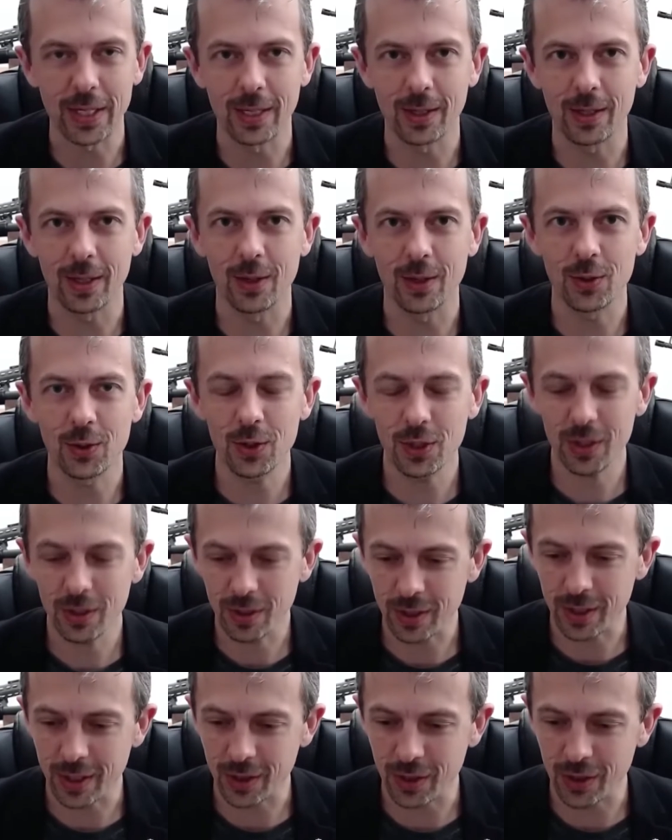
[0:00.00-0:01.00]
guns
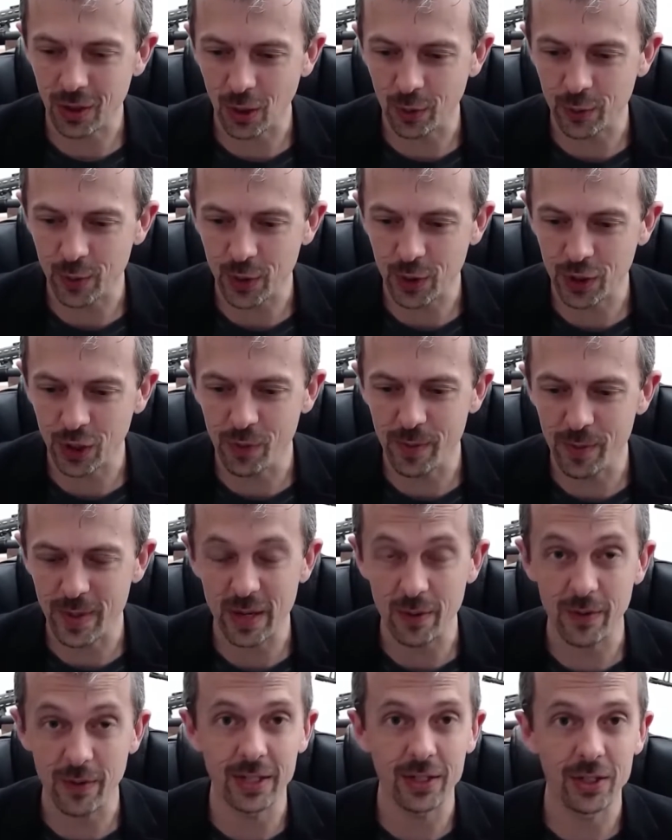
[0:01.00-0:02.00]
because it just offers so many
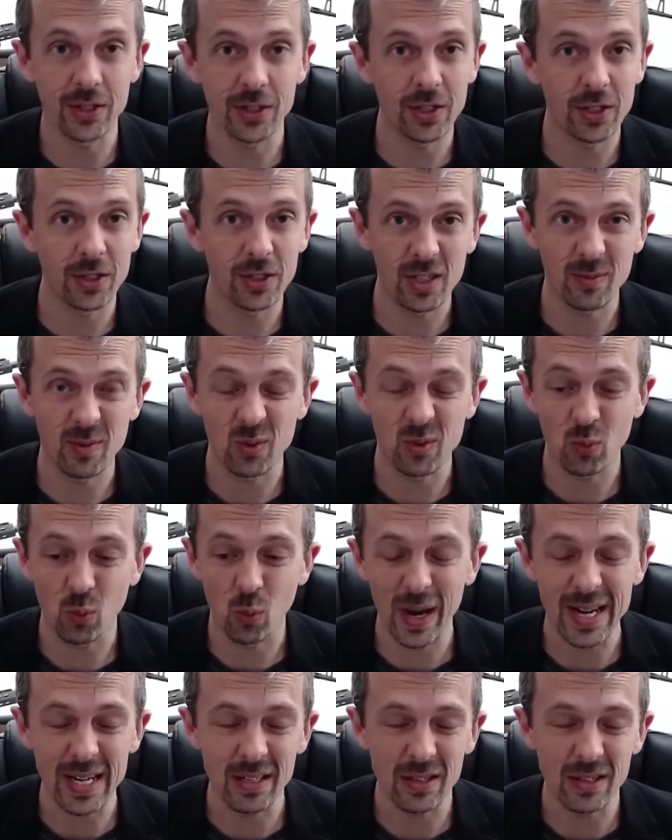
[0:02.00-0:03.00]
advantages in terms of
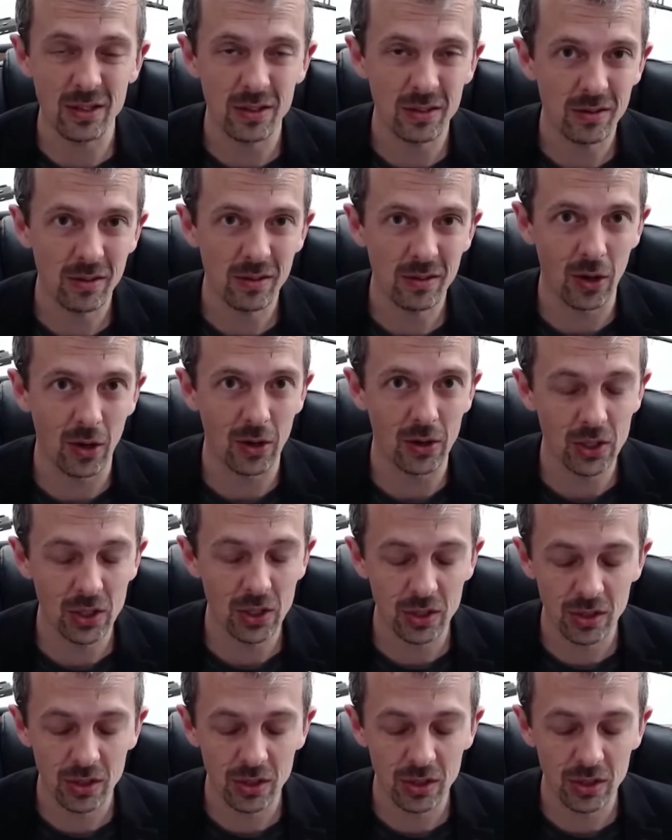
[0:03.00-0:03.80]
weight, cost,